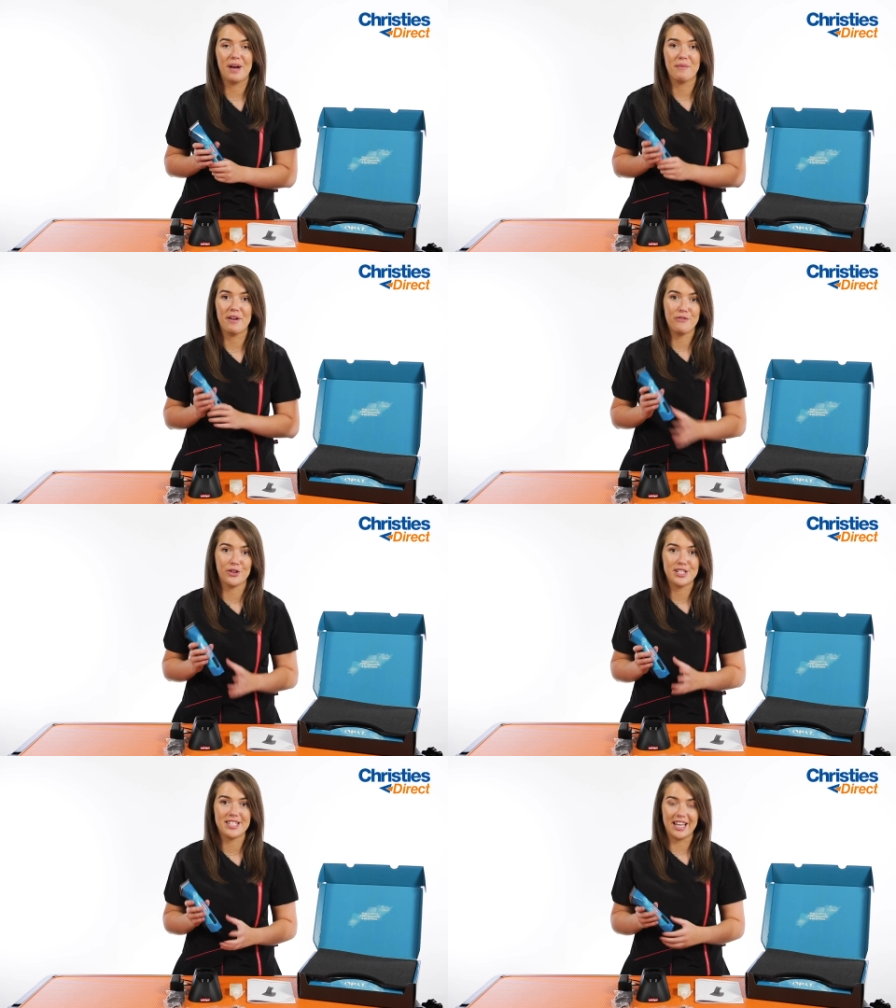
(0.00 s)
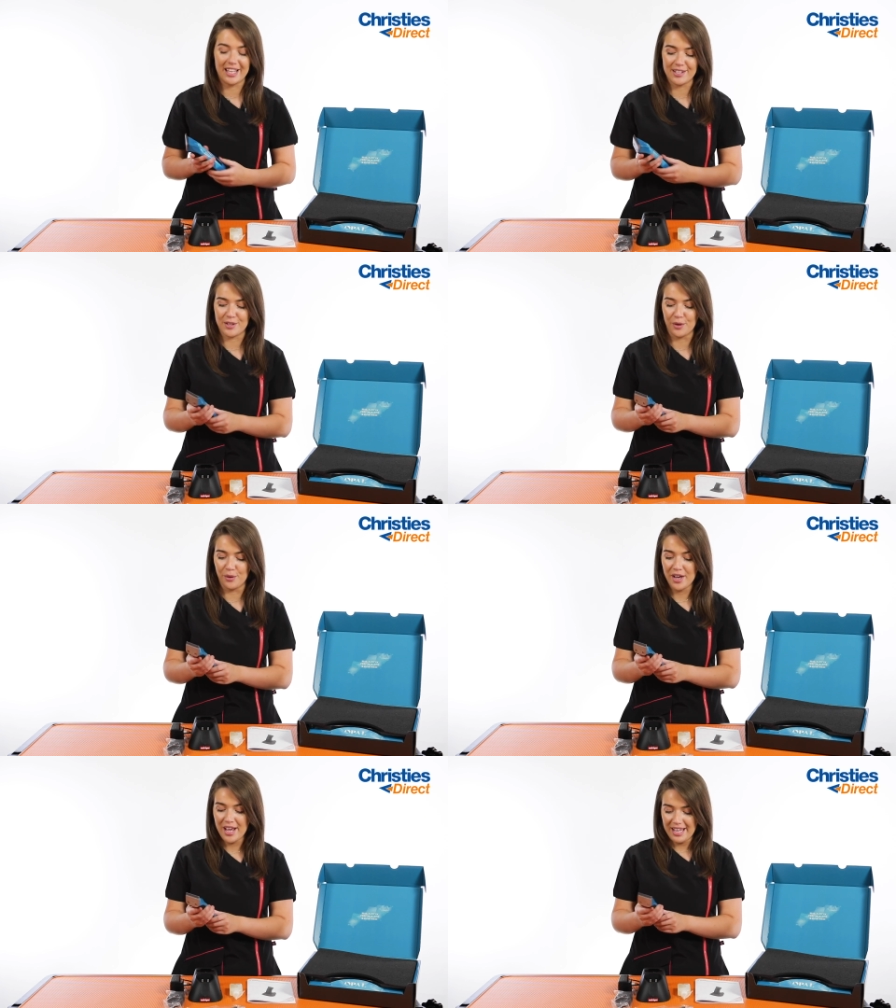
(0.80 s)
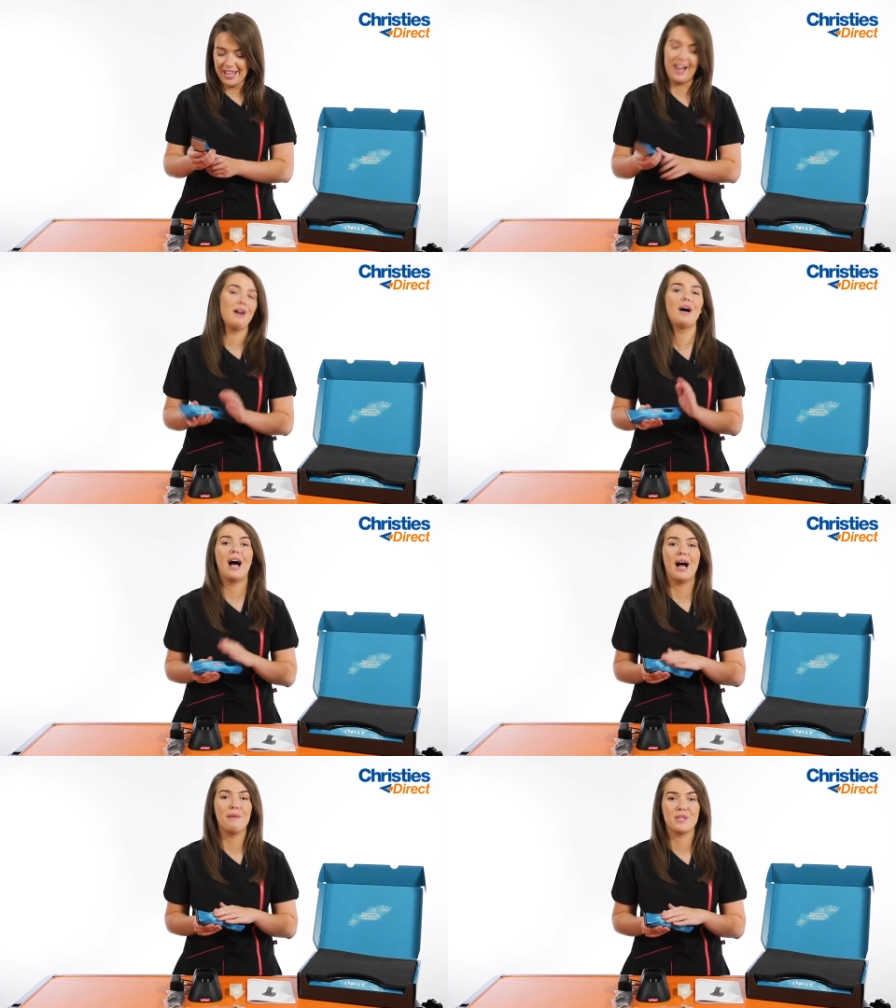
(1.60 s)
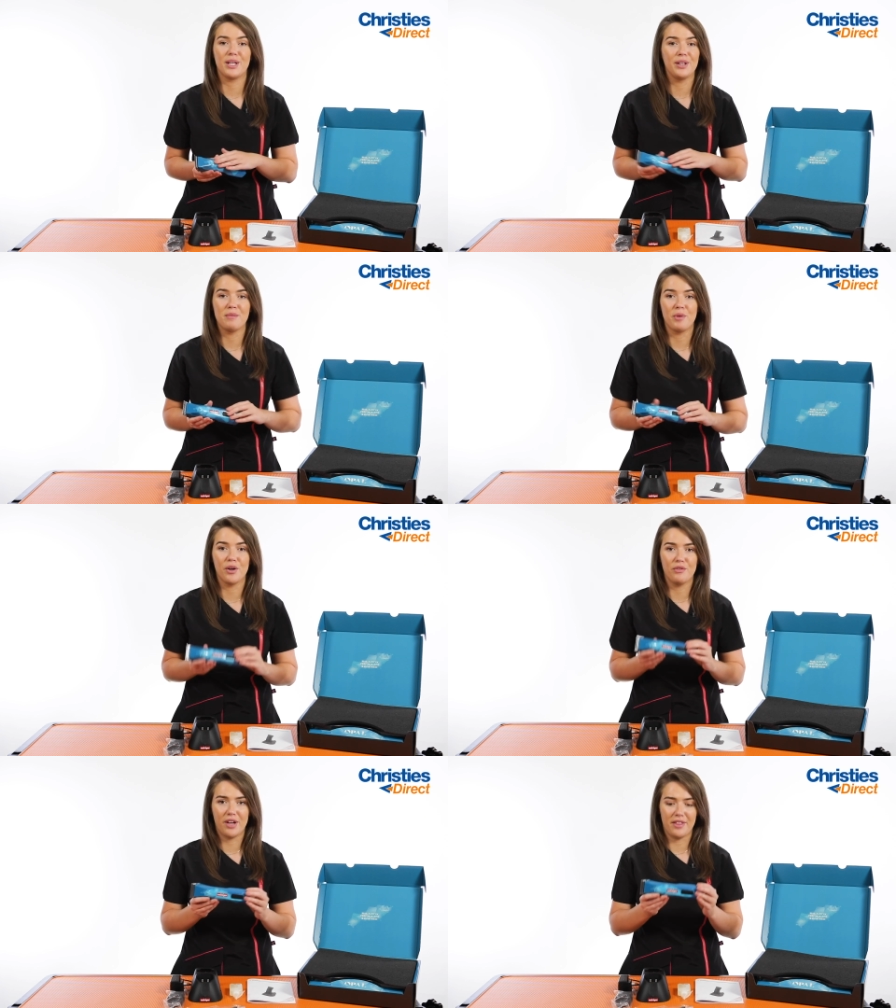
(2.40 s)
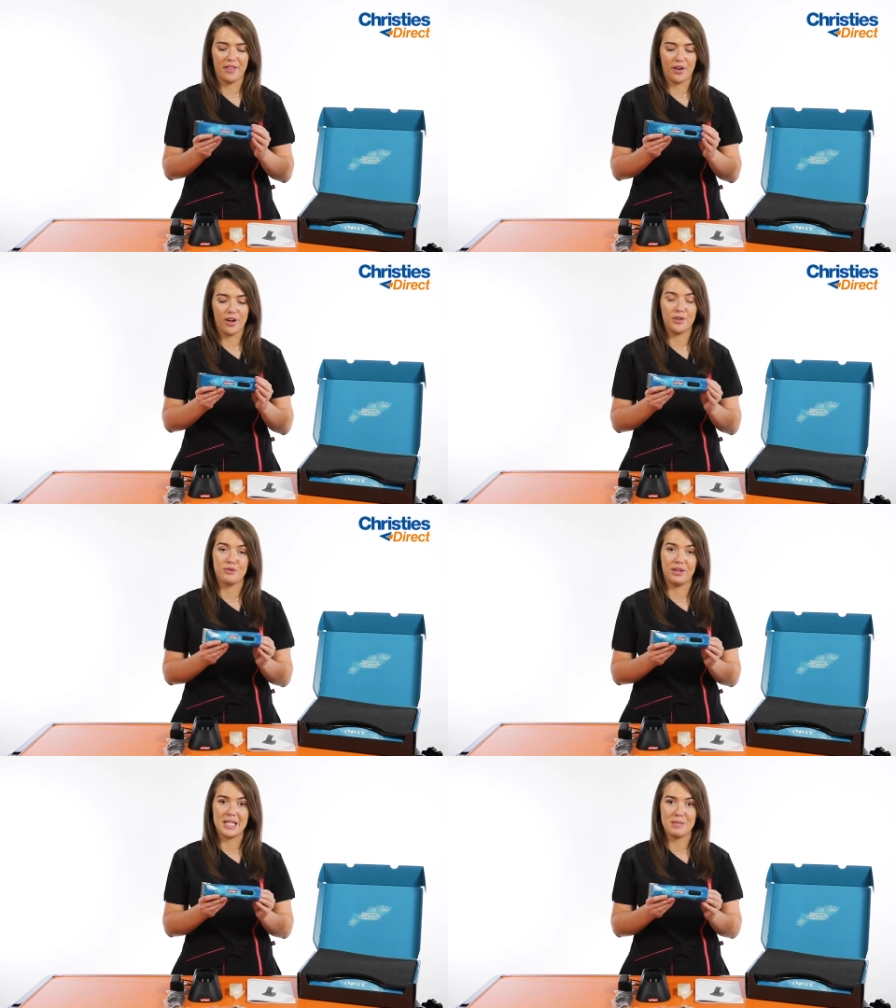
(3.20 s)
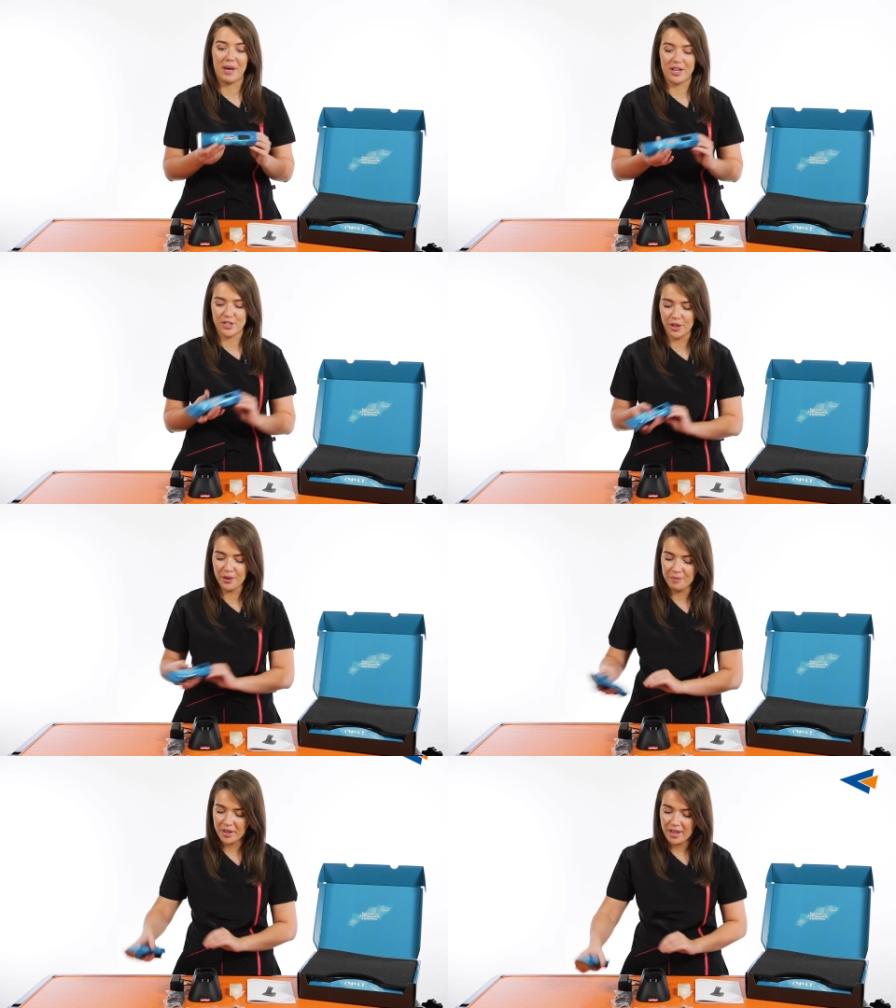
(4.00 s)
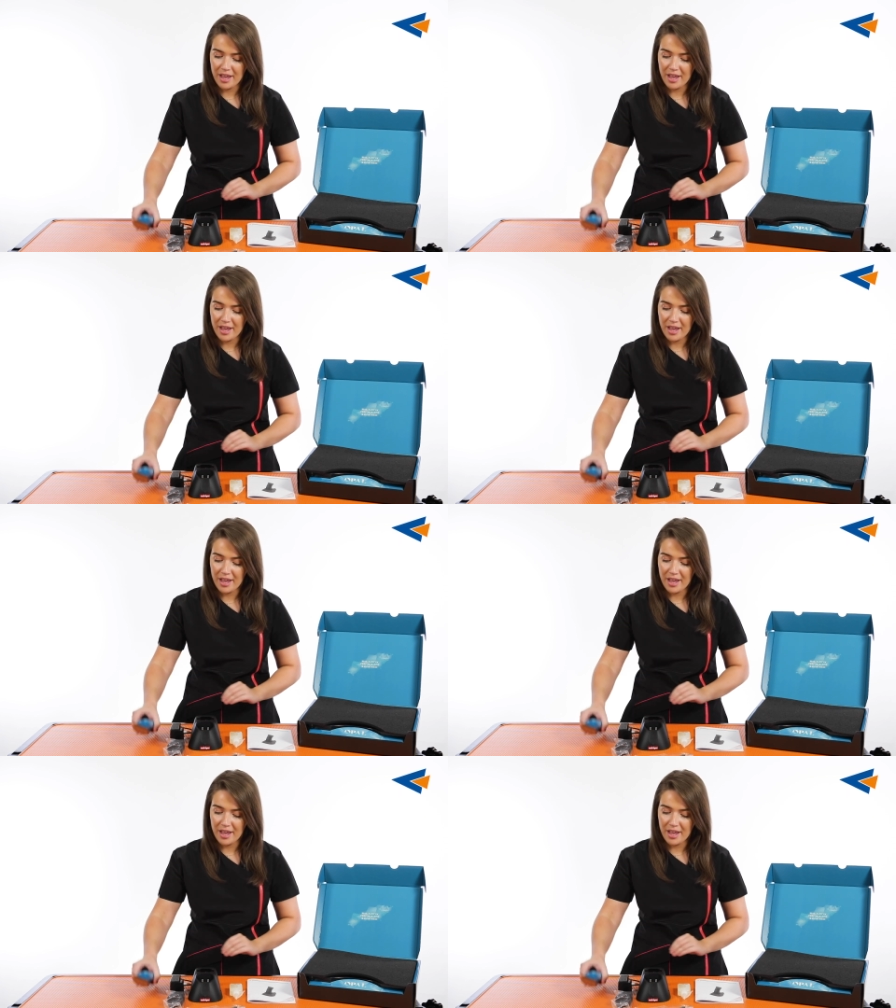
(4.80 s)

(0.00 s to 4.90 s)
um, I first seen it. So yeah, absolutely beautiful. I think the color is really special.